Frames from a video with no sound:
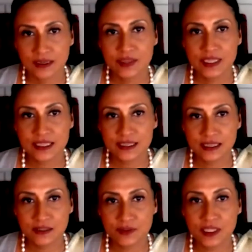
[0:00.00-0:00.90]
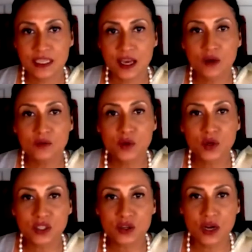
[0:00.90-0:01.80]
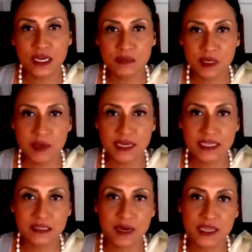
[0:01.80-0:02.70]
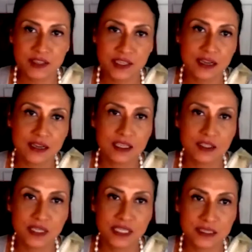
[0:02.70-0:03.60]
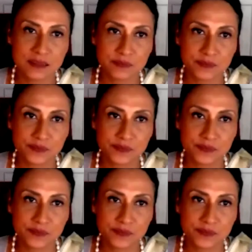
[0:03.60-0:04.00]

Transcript: recently for the sound protocol implemented by Sri Lanka Tourism.